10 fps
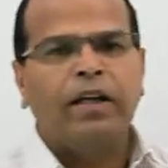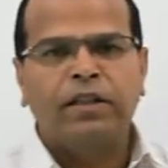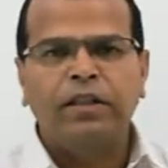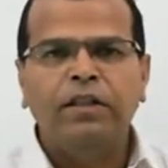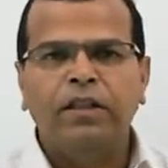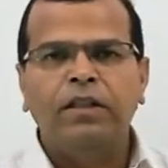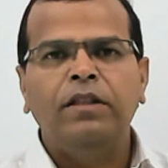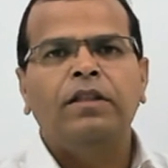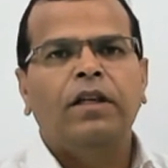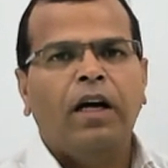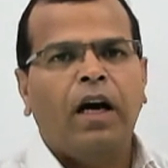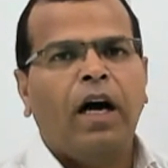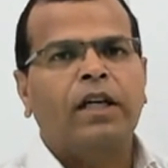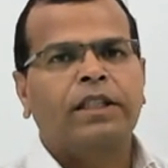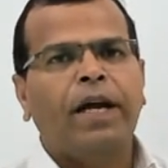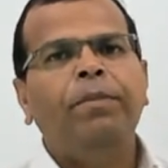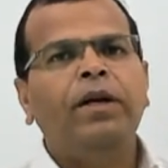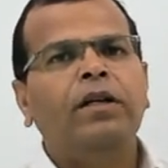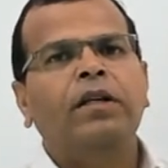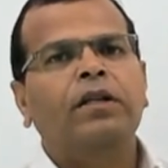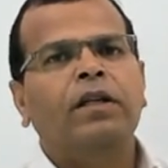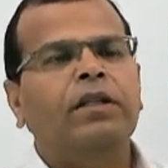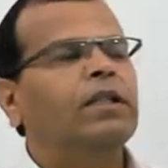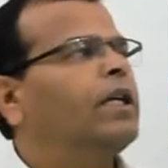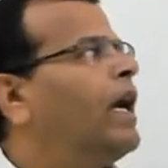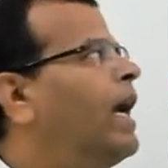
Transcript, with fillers: consider a semiconductor say